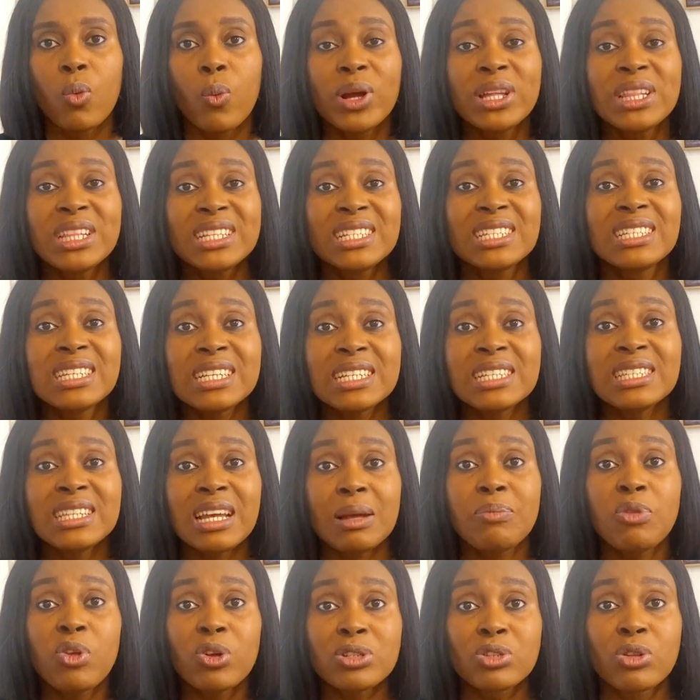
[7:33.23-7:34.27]
When the
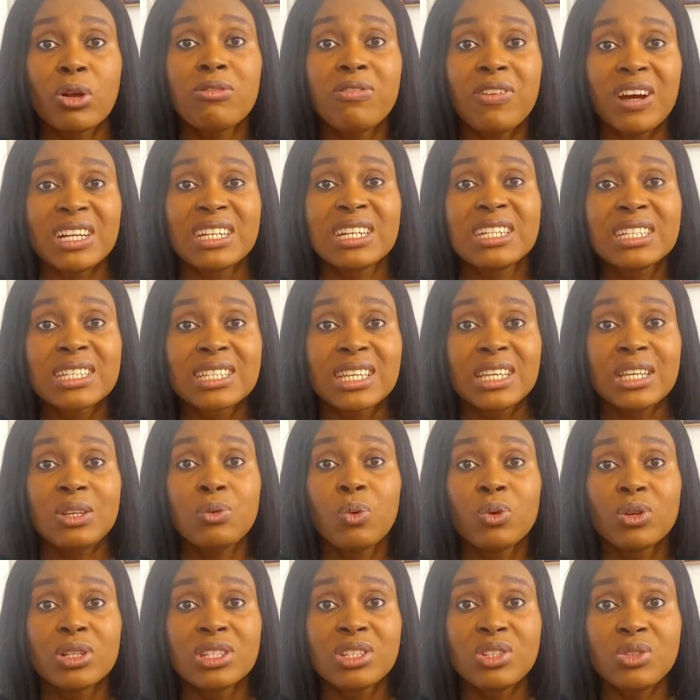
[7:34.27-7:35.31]
system does not find these
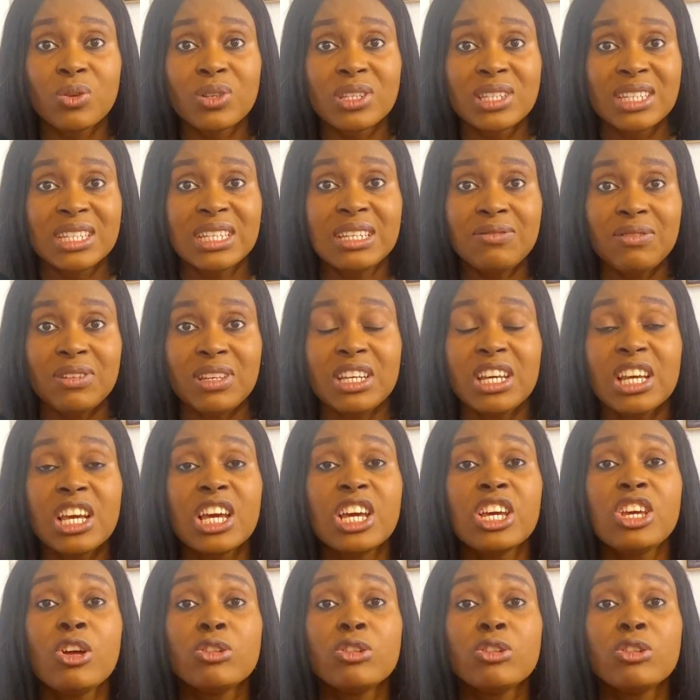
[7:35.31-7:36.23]
keywords in your CV,